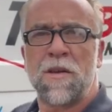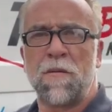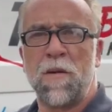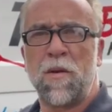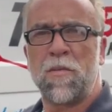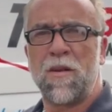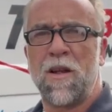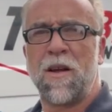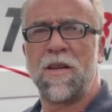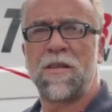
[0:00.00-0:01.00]
happening,
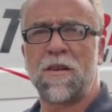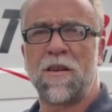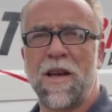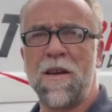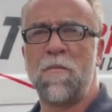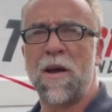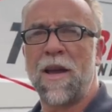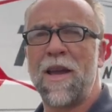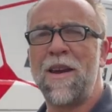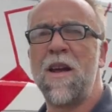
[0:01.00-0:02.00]
people? Scott again, back
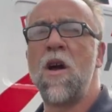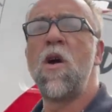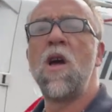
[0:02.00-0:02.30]
again.